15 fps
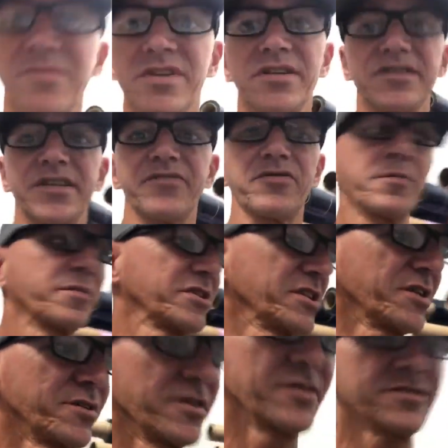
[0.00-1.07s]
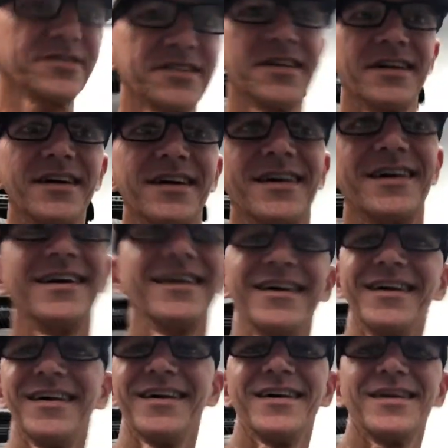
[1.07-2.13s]
of the different materials.
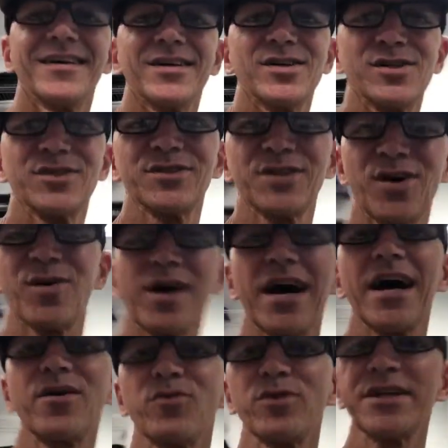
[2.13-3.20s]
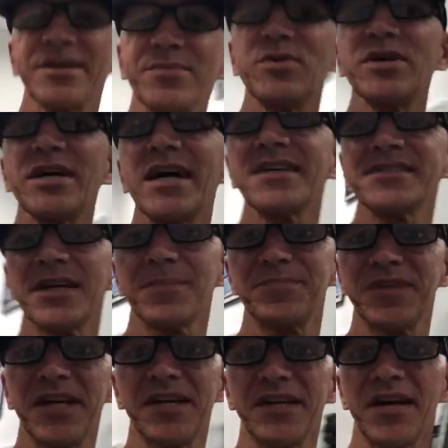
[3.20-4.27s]
So I will keep you guys
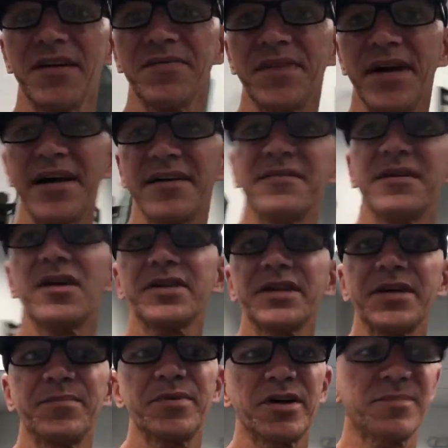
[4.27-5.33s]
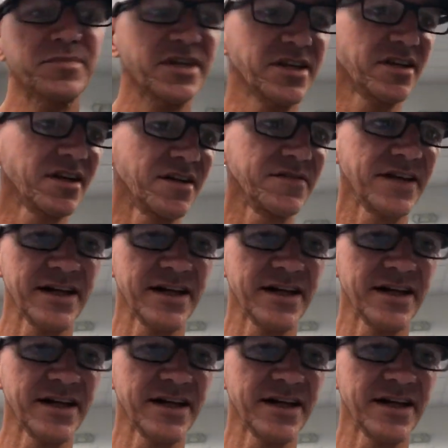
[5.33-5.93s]
updated on that. I'll keep you updated on